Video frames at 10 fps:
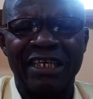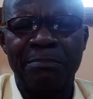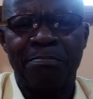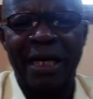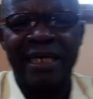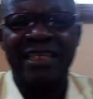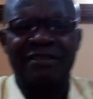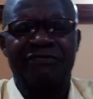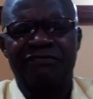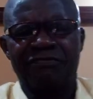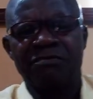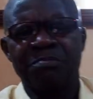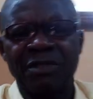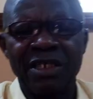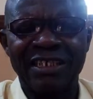the imperative
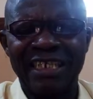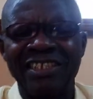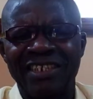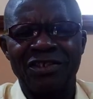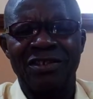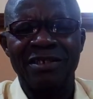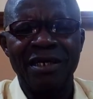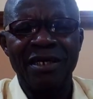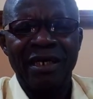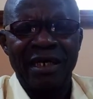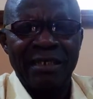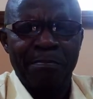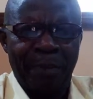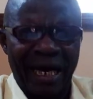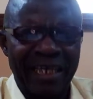sentence,
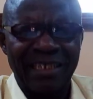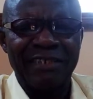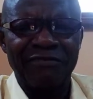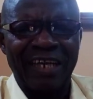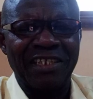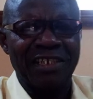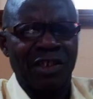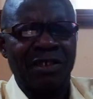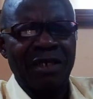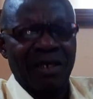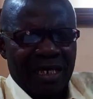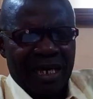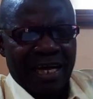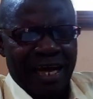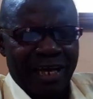imperative that is
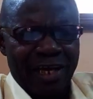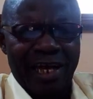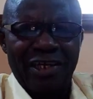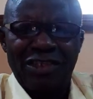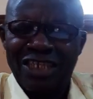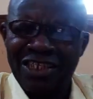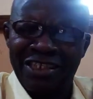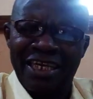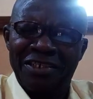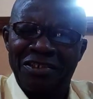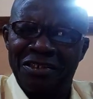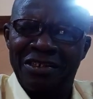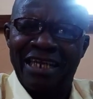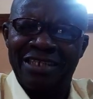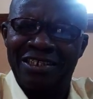a, eh, a eh, eh, sentence
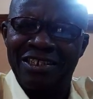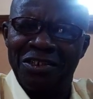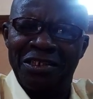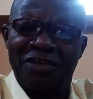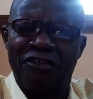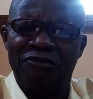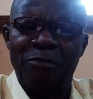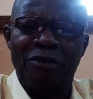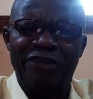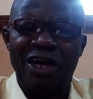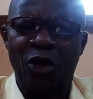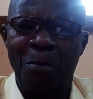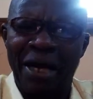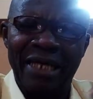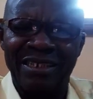that is a form of a
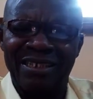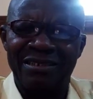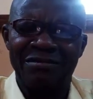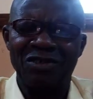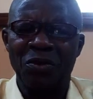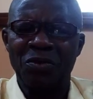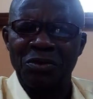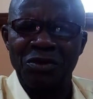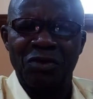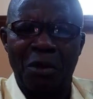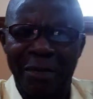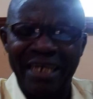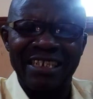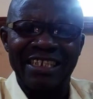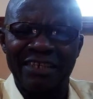command, you know,
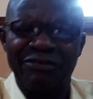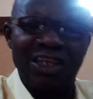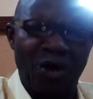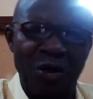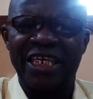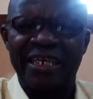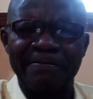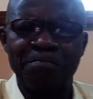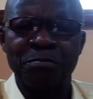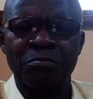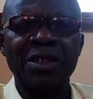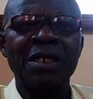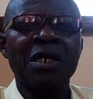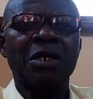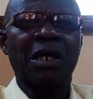commanding, giving order.
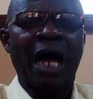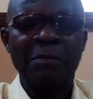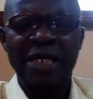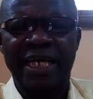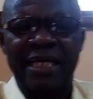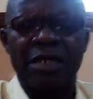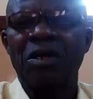Come here,